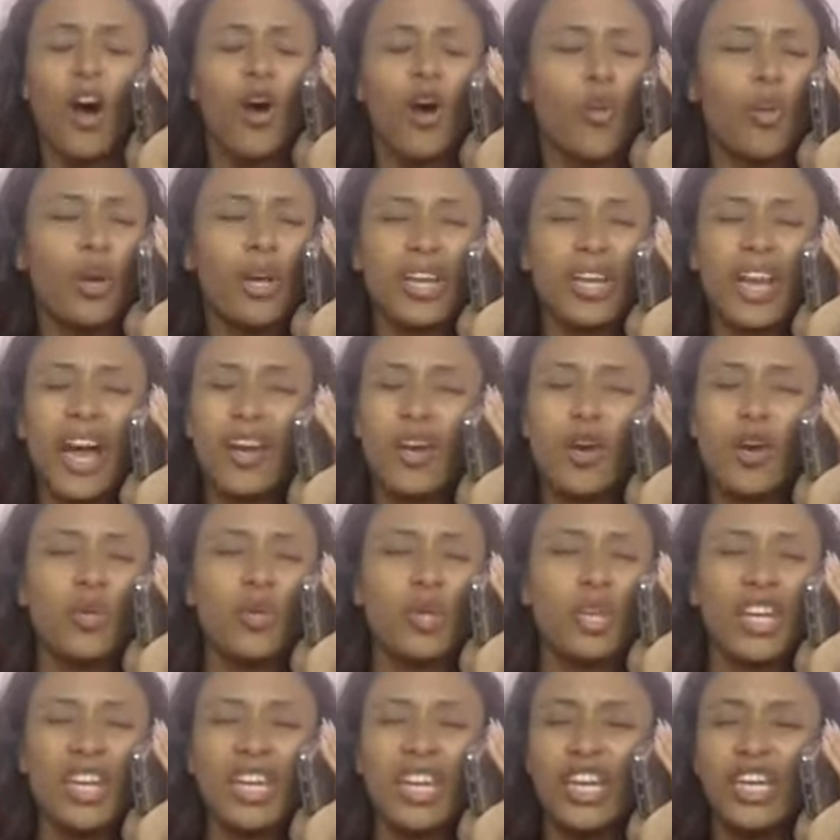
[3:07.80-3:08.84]
We not
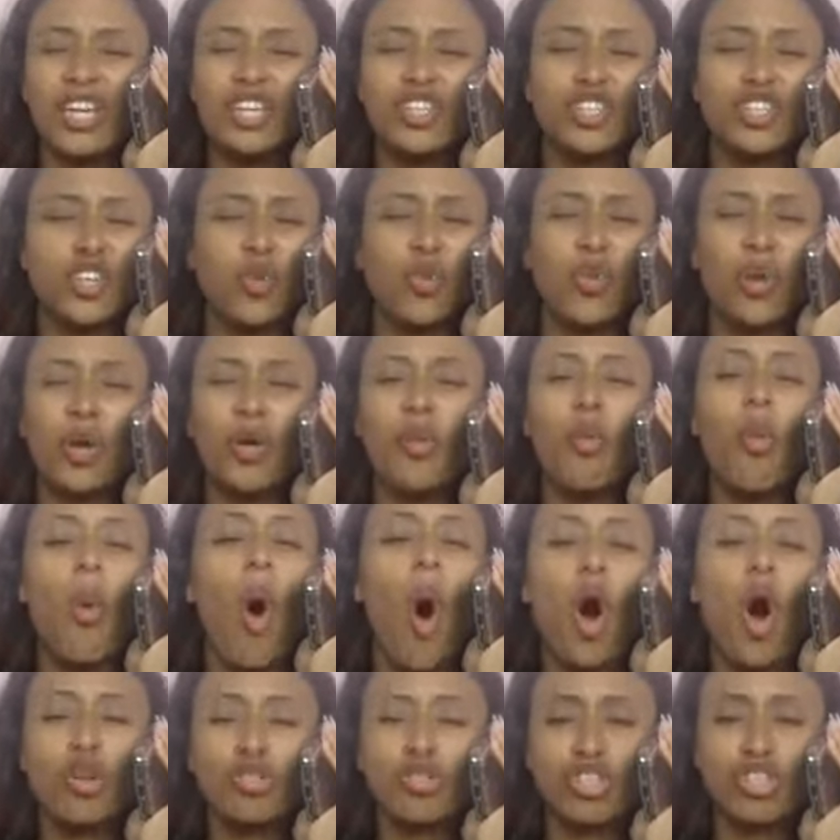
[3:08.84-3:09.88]
only need you, we
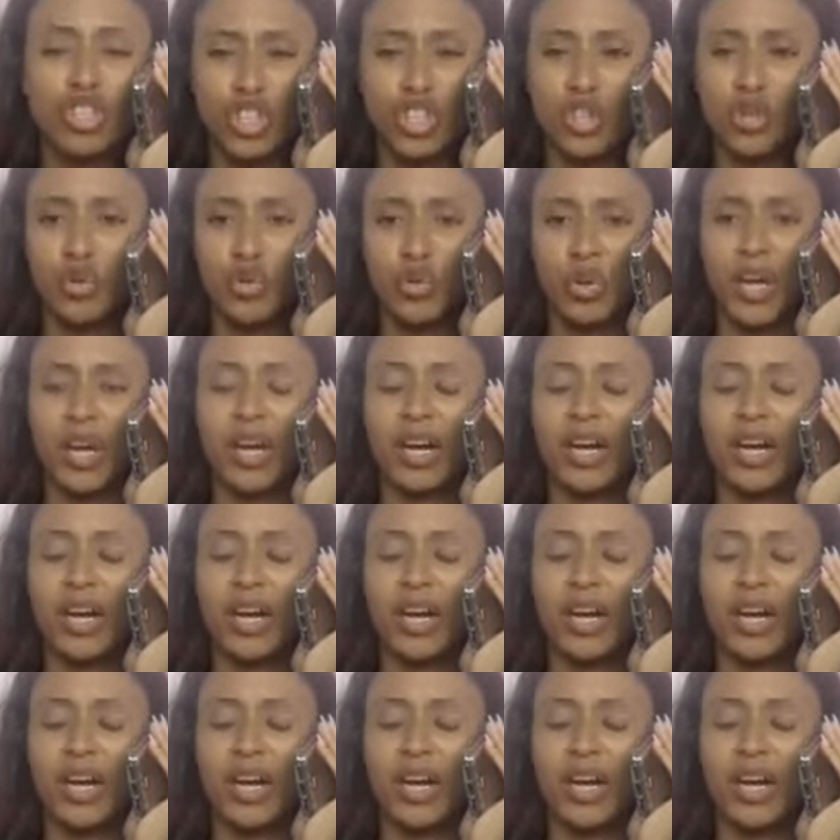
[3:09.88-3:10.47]
want you.